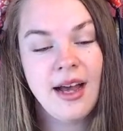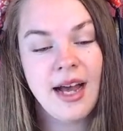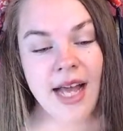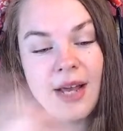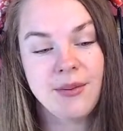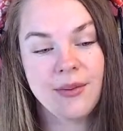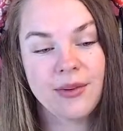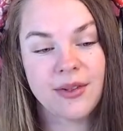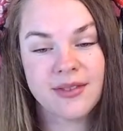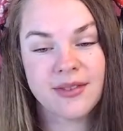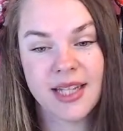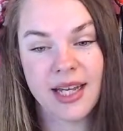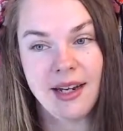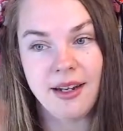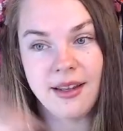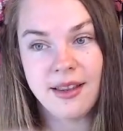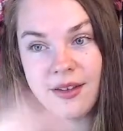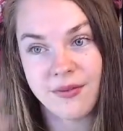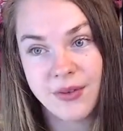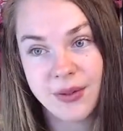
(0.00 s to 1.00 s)
I would have
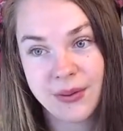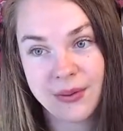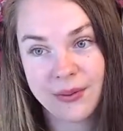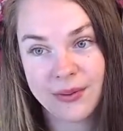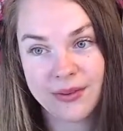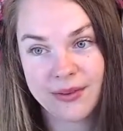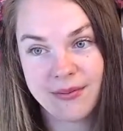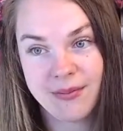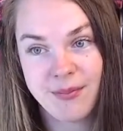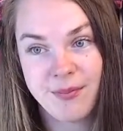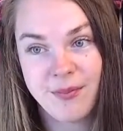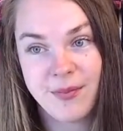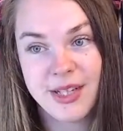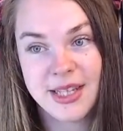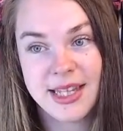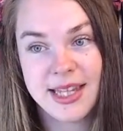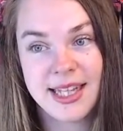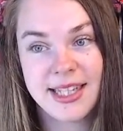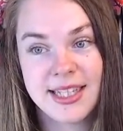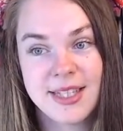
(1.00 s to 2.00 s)
said the full
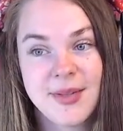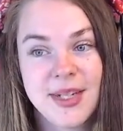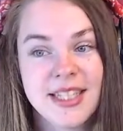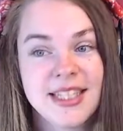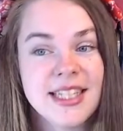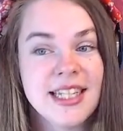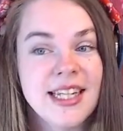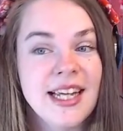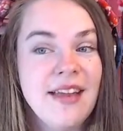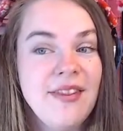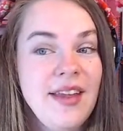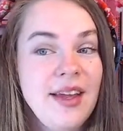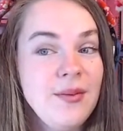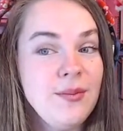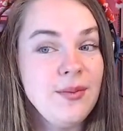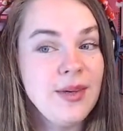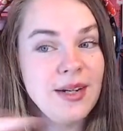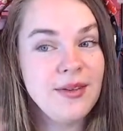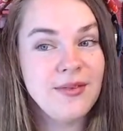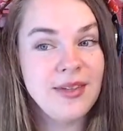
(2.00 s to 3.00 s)
width that spacing, and then
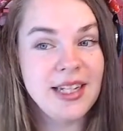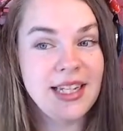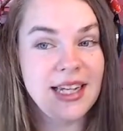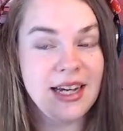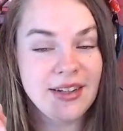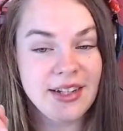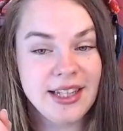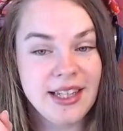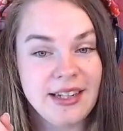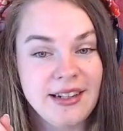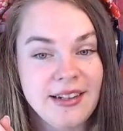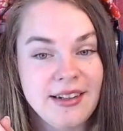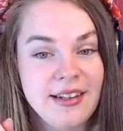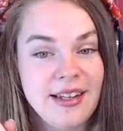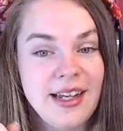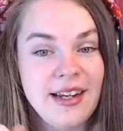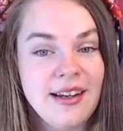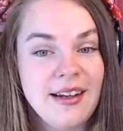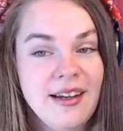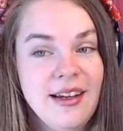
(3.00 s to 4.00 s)
when I recalculated it
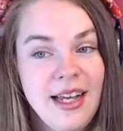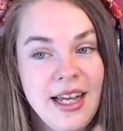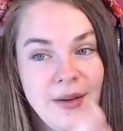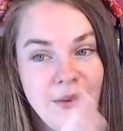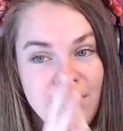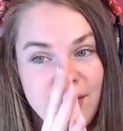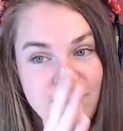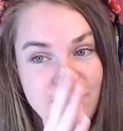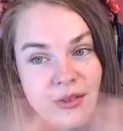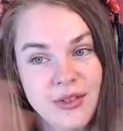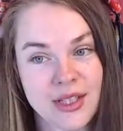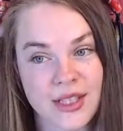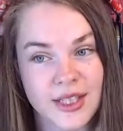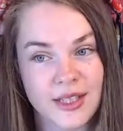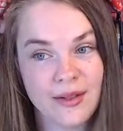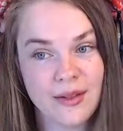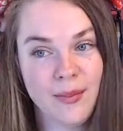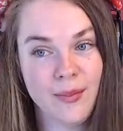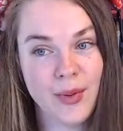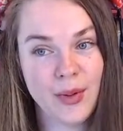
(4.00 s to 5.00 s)
later, it would have all
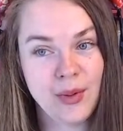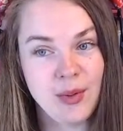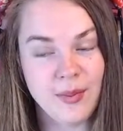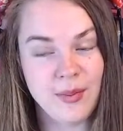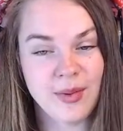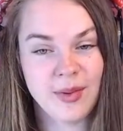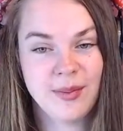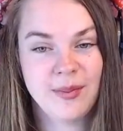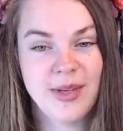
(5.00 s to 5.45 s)
just boom,